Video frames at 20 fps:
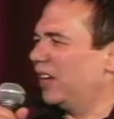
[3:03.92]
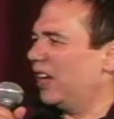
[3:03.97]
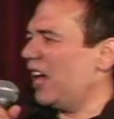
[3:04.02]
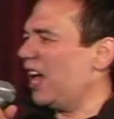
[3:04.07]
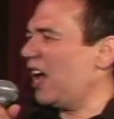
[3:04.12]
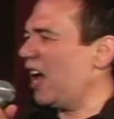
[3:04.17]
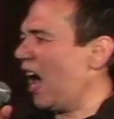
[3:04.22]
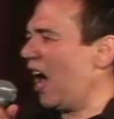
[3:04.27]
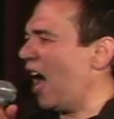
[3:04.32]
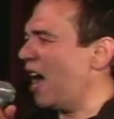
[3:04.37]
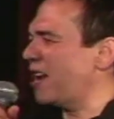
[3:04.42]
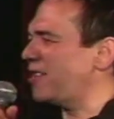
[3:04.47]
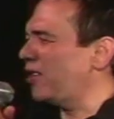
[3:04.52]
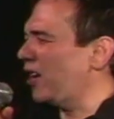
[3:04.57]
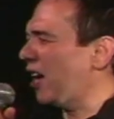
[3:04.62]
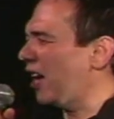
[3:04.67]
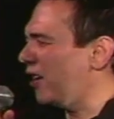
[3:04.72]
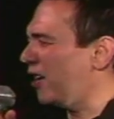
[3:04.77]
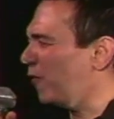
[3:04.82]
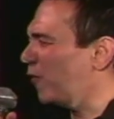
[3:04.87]

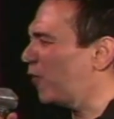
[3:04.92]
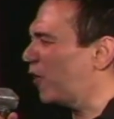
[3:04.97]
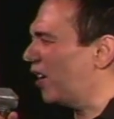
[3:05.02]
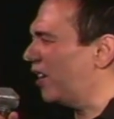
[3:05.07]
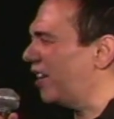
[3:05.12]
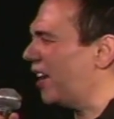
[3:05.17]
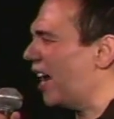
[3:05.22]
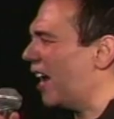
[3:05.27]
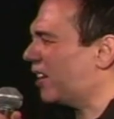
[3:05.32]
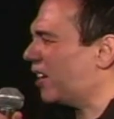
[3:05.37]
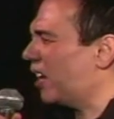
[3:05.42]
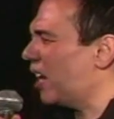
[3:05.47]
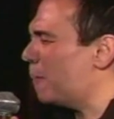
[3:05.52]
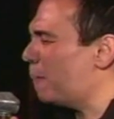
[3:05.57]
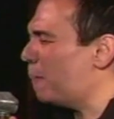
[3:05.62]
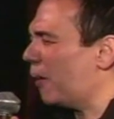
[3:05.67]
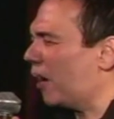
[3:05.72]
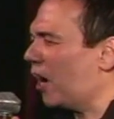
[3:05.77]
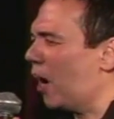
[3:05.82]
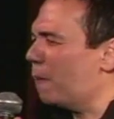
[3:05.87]
Yeah, if you're not
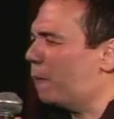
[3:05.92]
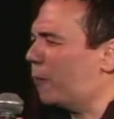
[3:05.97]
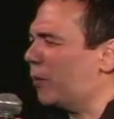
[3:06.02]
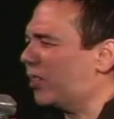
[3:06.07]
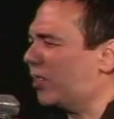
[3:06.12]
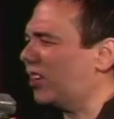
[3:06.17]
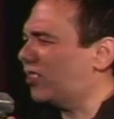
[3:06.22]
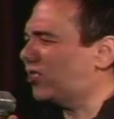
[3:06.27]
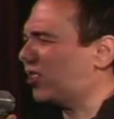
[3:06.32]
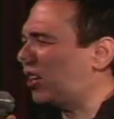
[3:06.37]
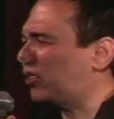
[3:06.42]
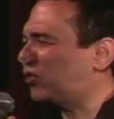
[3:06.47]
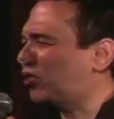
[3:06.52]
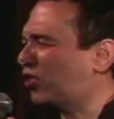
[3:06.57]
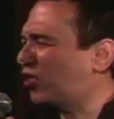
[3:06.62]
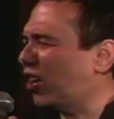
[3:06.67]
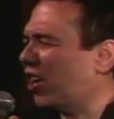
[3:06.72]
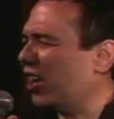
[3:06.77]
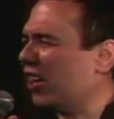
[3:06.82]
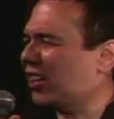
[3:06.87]
keeping up with this, I'll
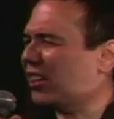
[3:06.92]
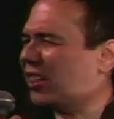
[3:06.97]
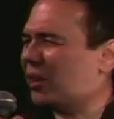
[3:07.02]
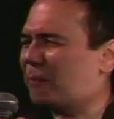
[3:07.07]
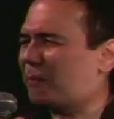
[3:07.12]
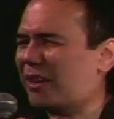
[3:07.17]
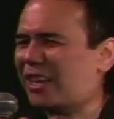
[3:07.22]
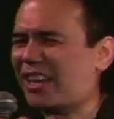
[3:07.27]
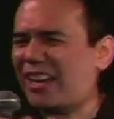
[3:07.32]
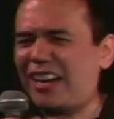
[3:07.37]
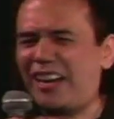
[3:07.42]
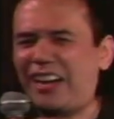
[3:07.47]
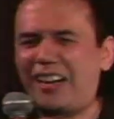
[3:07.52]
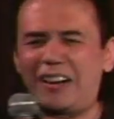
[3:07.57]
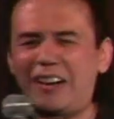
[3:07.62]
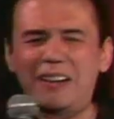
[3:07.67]
start at the beginning.